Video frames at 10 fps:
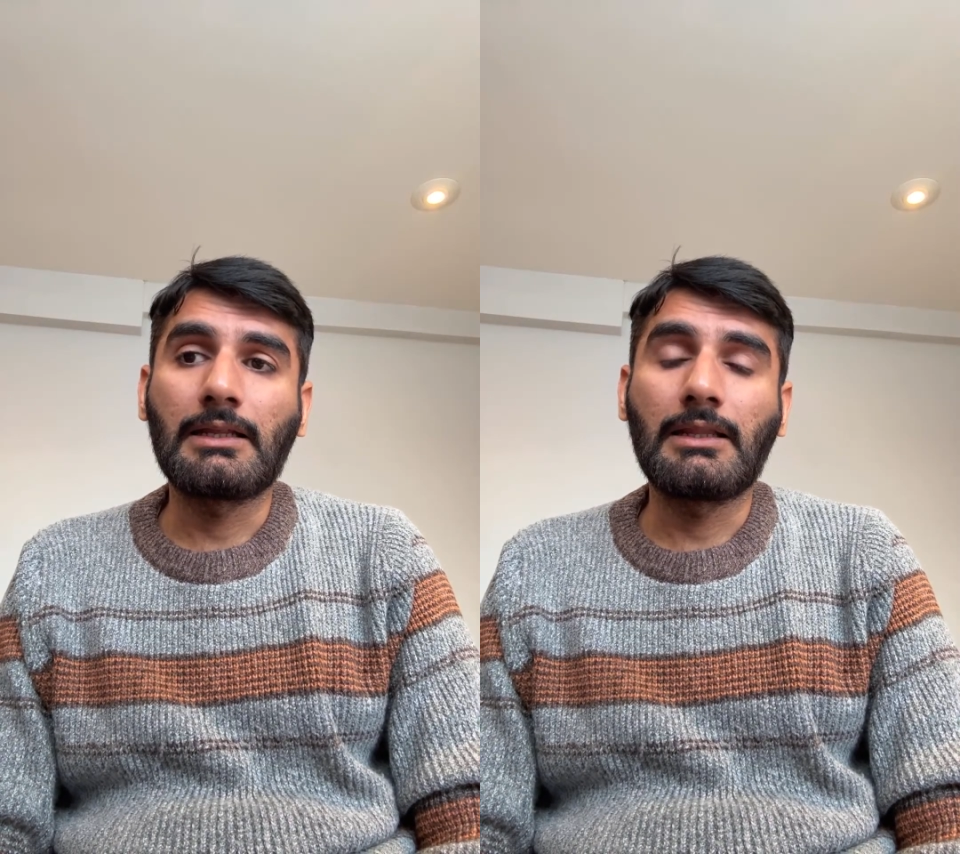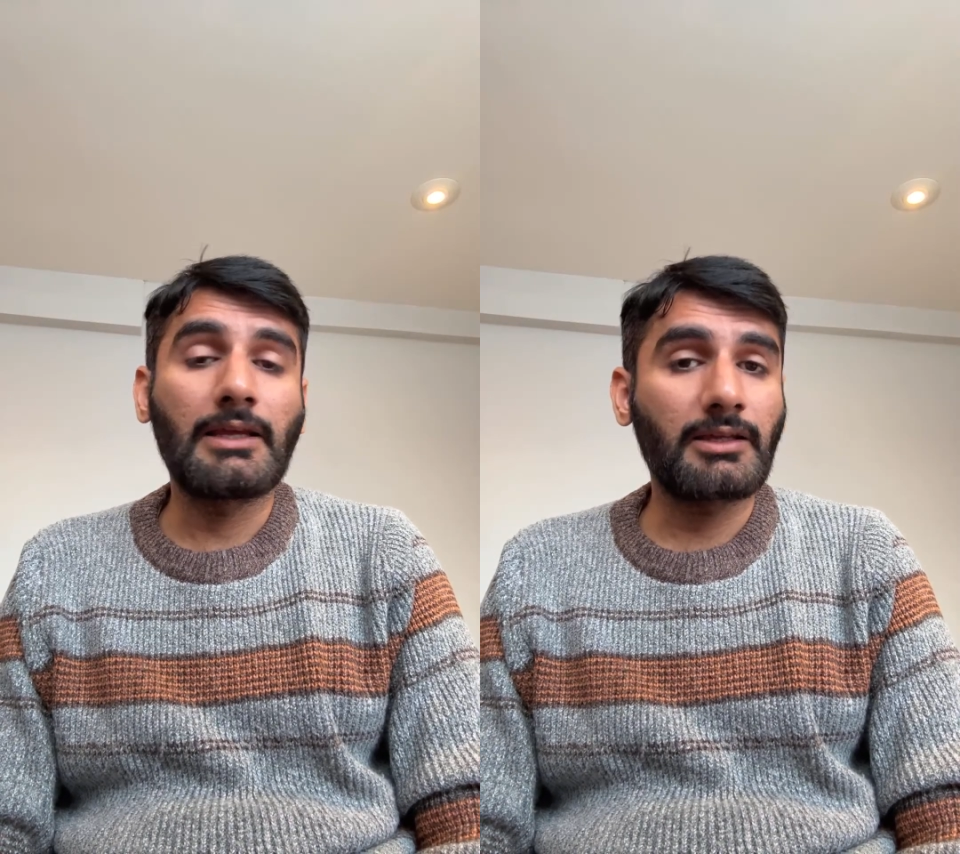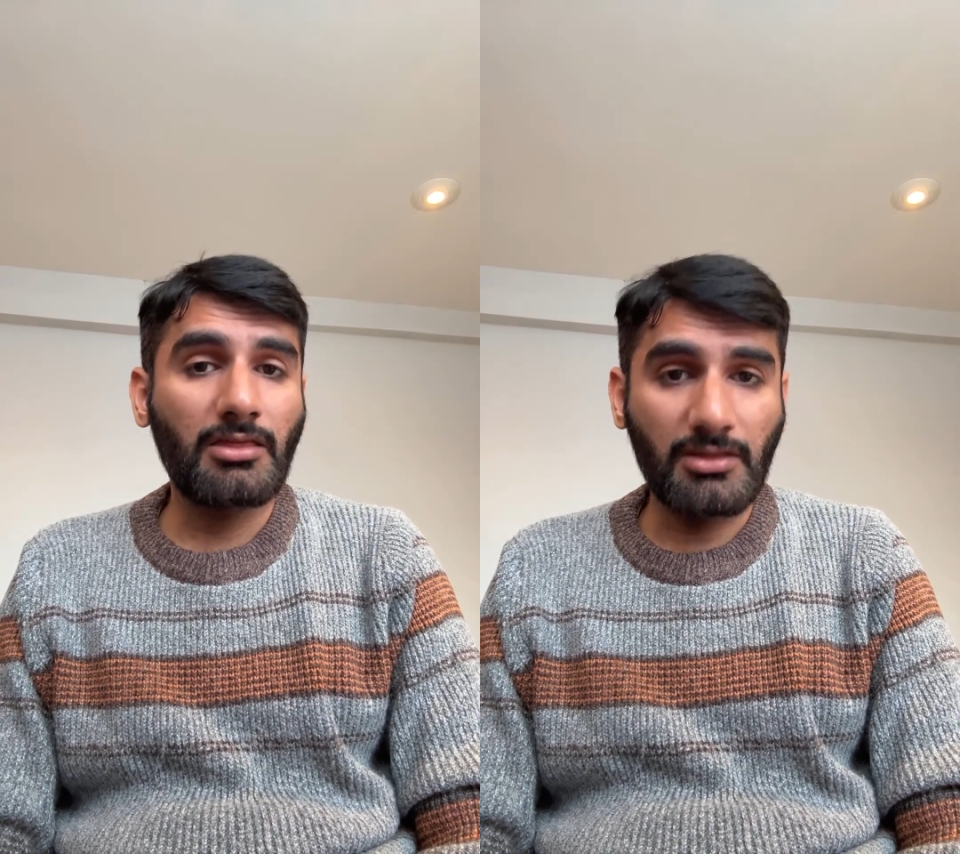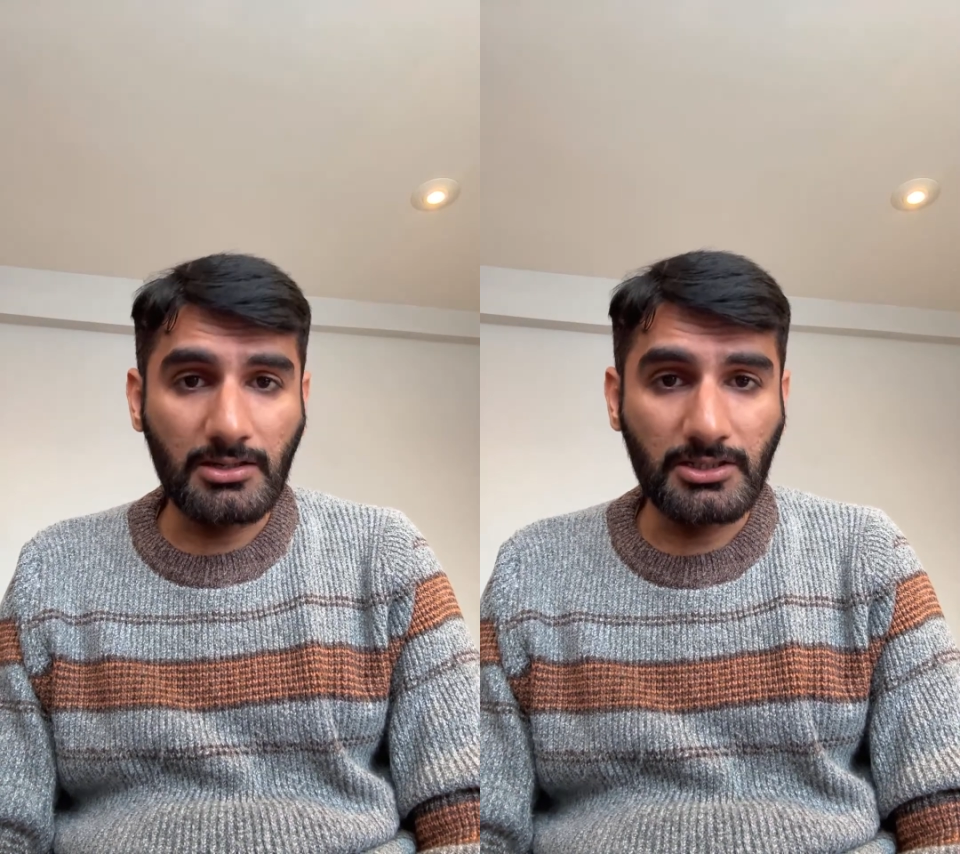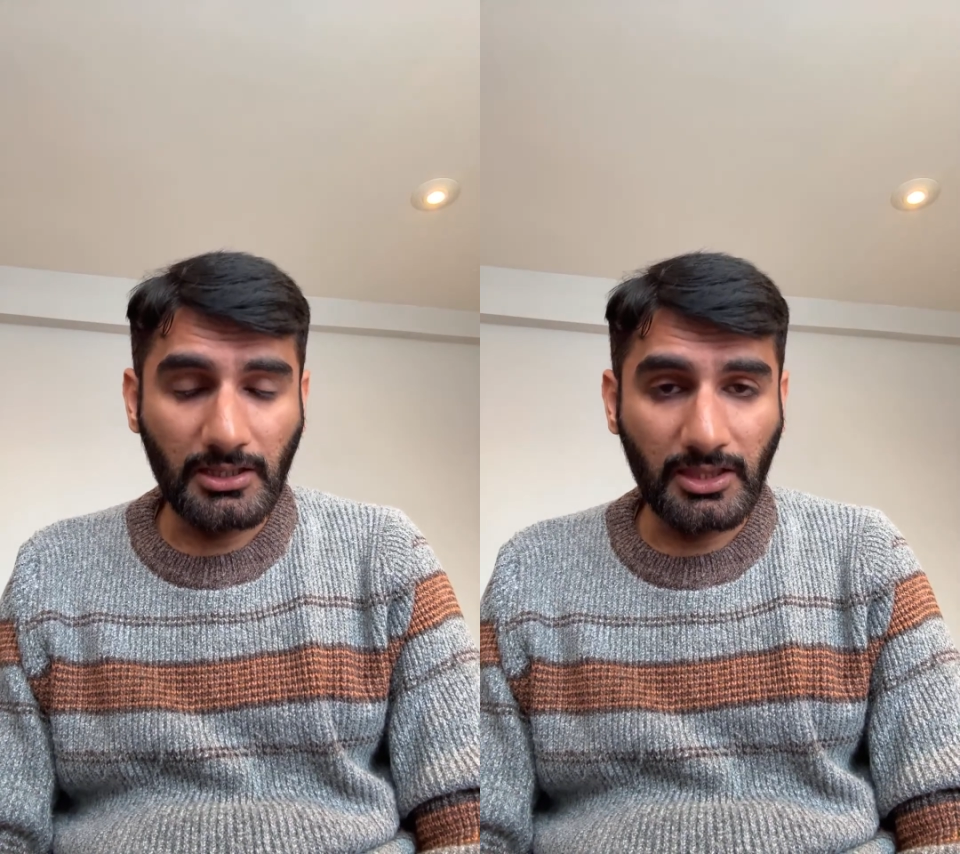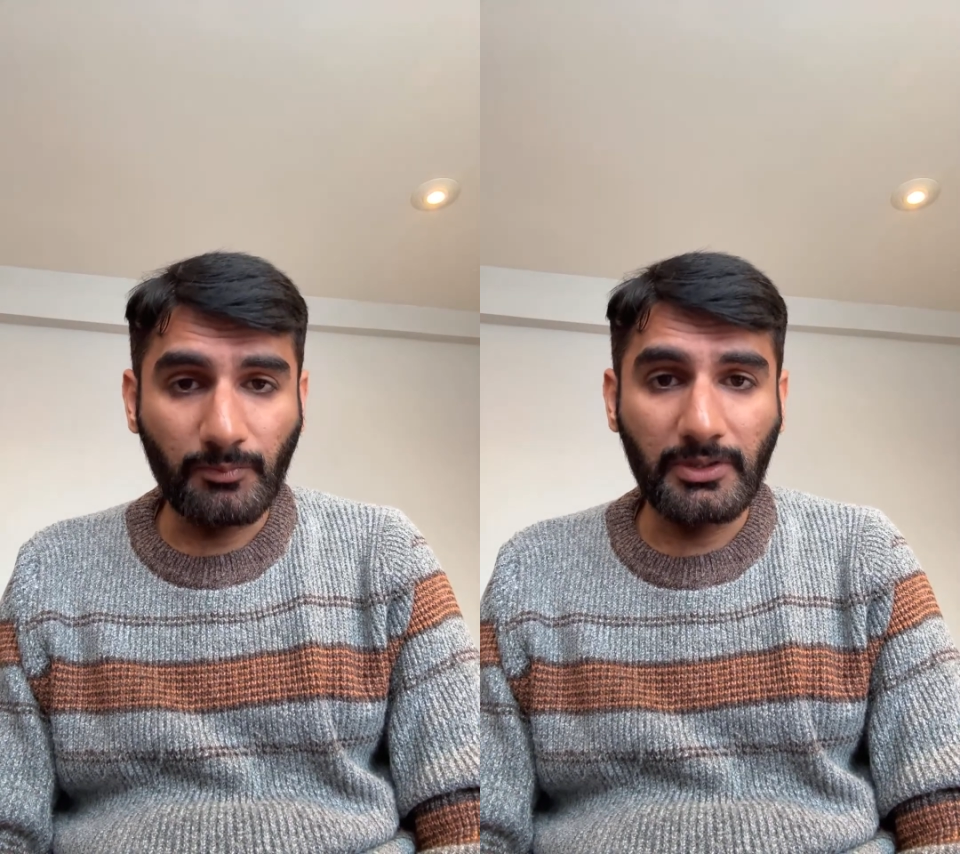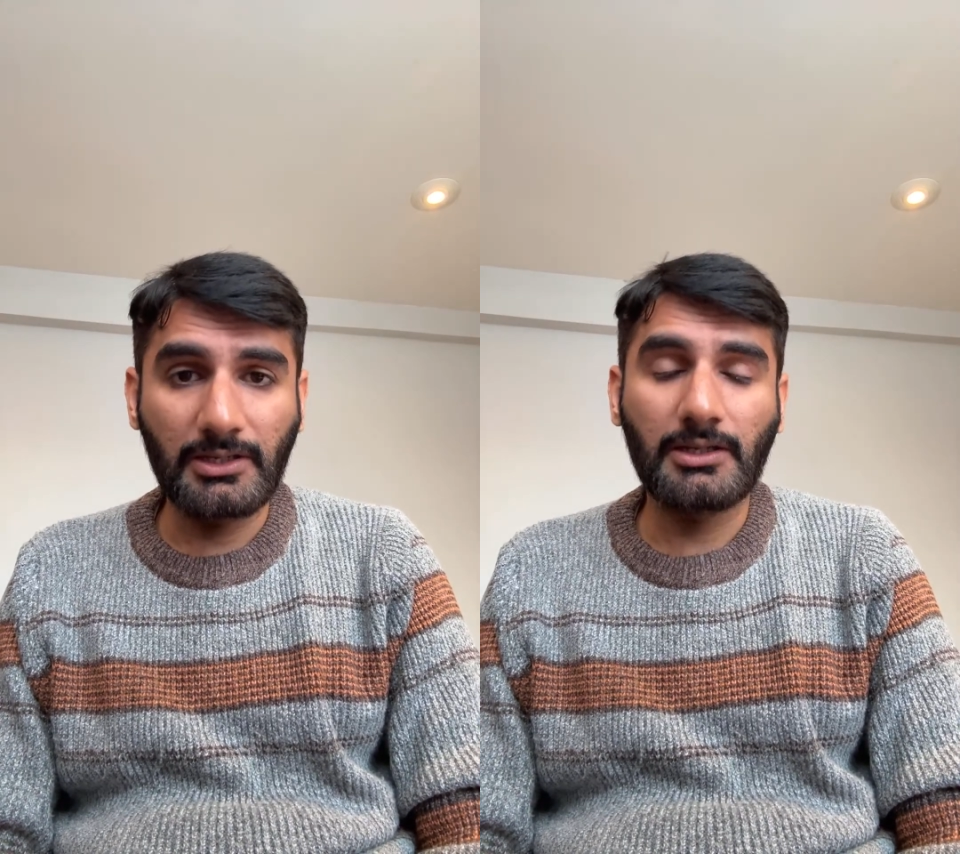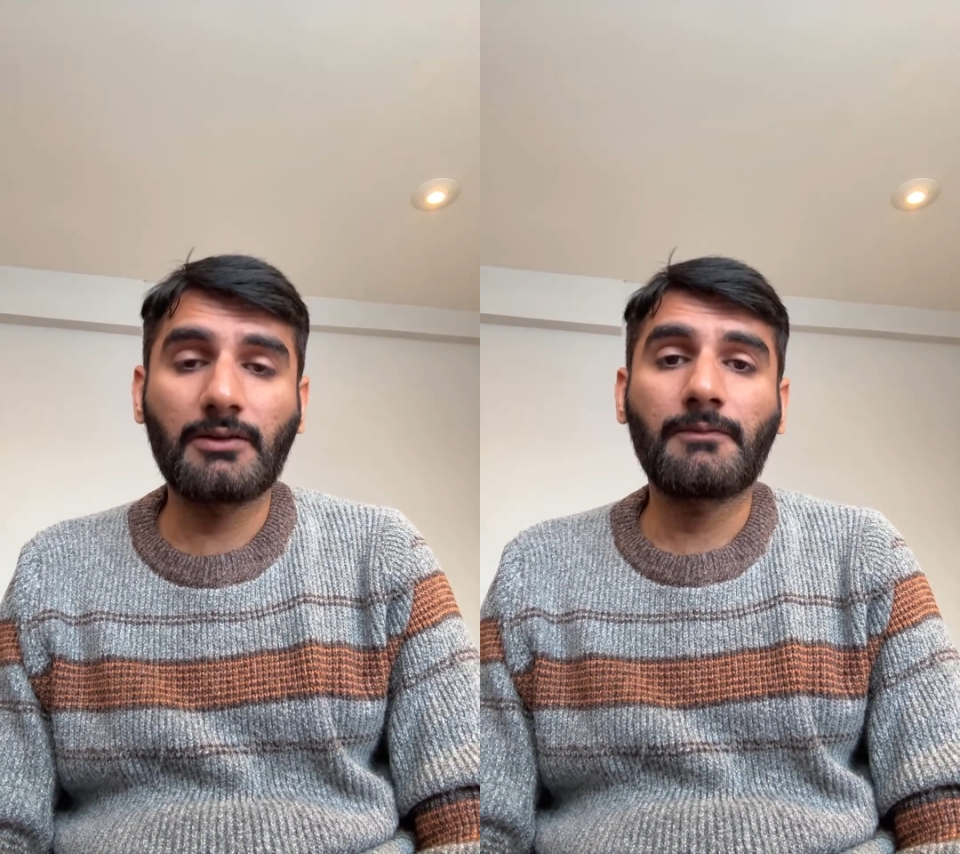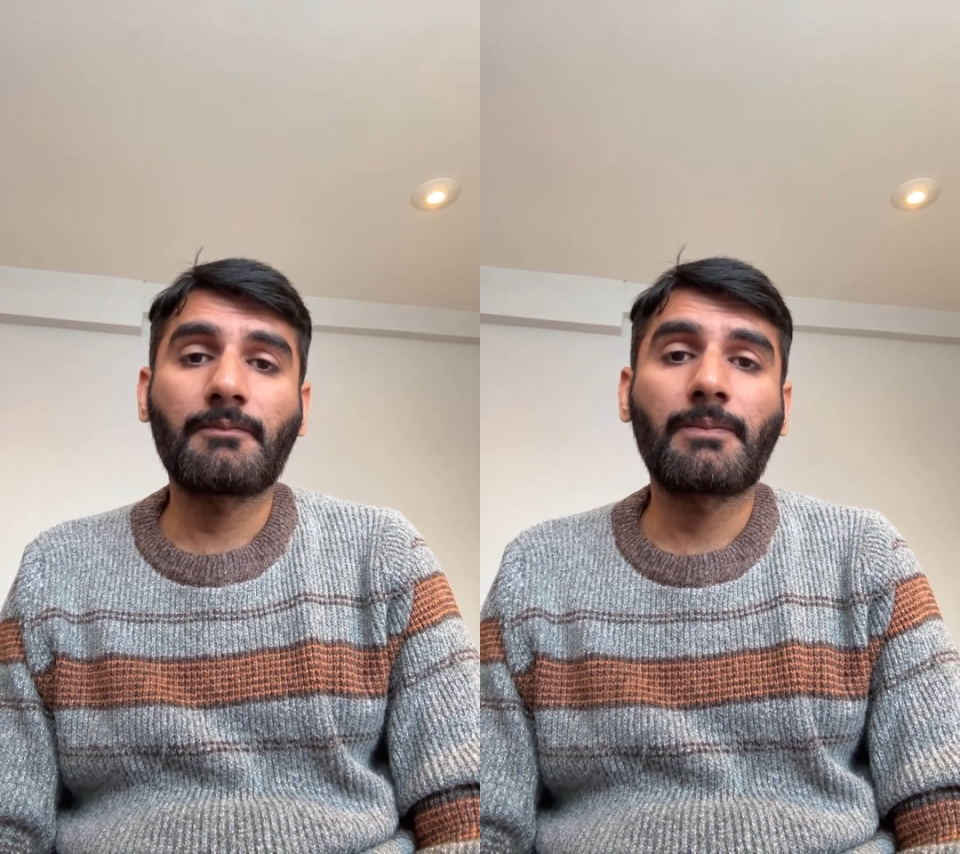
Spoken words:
like I said in the beginning,